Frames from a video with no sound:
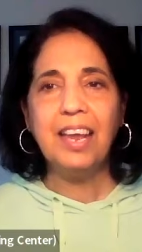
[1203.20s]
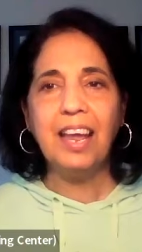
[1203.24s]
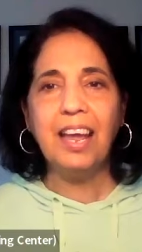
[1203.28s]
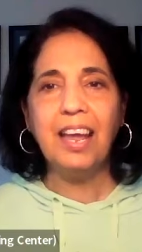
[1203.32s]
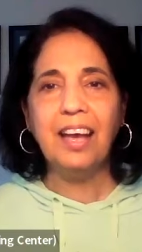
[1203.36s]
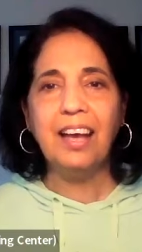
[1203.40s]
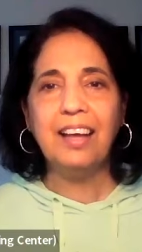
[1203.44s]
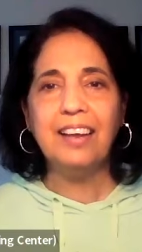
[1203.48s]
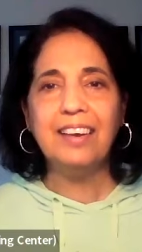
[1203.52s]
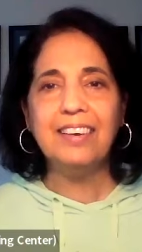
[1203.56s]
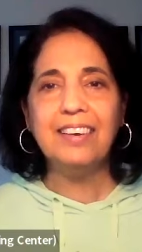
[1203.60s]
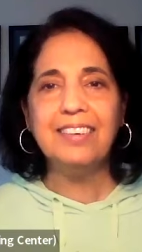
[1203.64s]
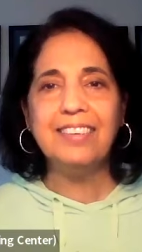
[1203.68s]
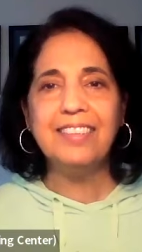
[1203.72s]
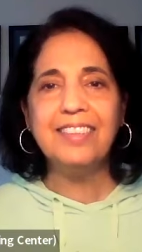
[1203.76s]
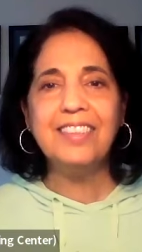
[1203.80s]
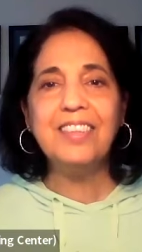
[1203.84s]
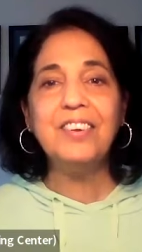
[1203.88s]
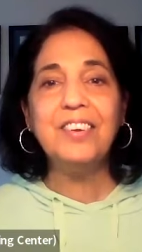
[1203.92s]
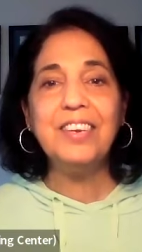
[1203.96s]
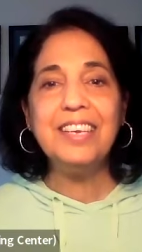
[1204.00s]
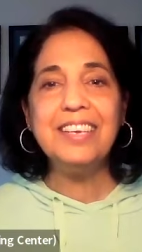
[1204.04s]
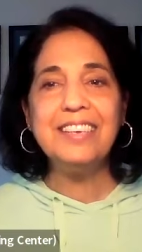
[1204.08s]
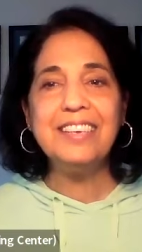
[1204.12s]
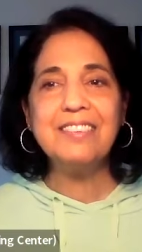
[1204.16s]
And
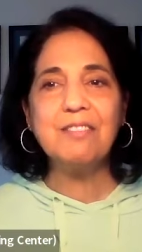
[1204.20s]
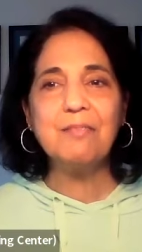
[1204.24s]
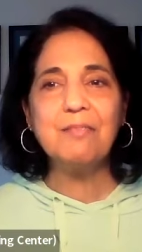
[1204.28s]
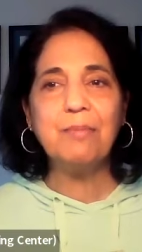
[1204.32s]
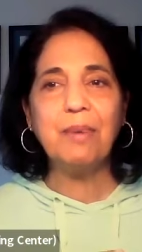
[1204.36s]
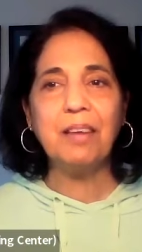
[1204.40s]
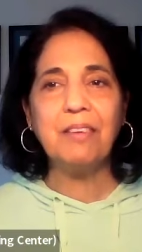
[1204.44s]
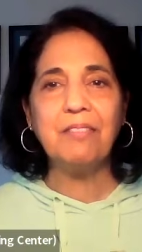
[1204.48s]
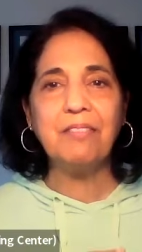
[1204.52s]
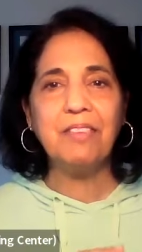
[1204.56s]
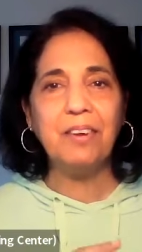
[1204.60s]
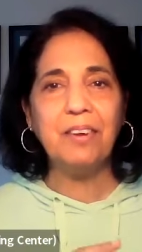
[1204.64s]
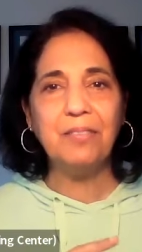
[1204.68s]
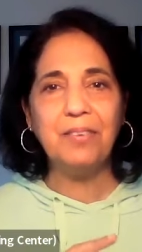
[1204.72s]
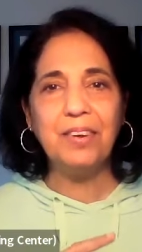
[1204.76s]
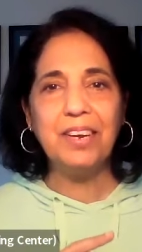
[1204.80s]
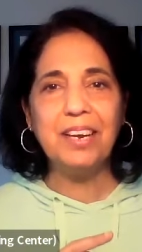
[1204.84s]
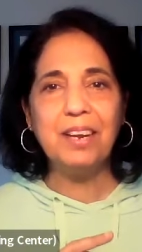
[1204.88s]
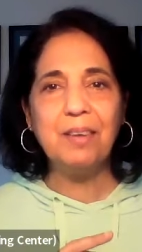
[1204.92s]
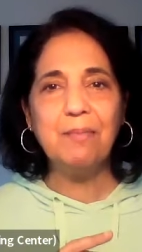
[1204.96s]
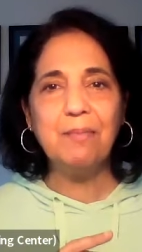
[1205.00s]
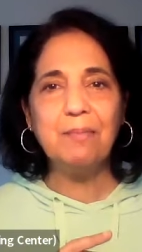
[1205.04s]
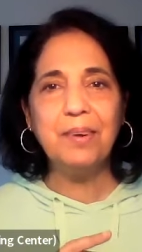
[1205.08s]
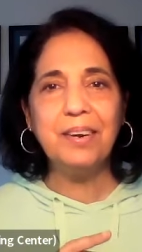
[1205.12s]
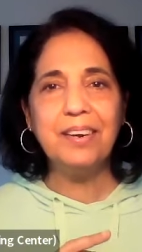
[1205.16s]
3 is my
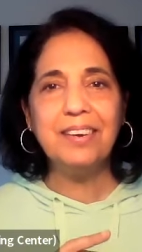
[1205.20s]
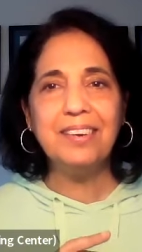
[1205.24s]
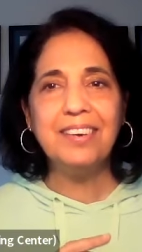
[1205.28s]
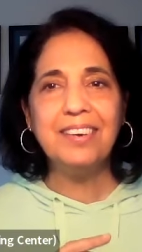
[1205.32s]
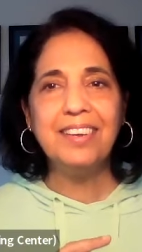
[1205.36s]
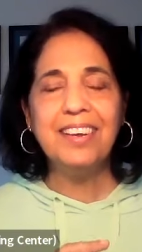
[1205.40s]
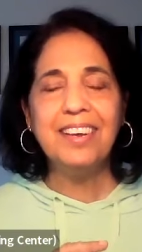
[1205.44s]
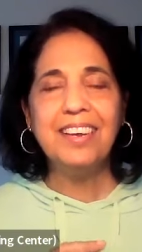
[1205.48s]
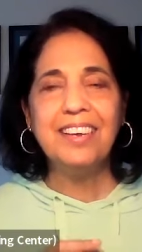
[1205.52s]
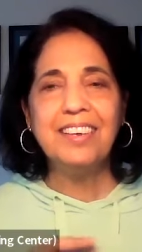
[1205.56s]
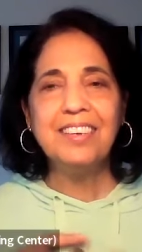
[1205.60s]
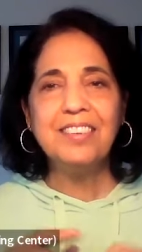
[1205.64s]
favorite number.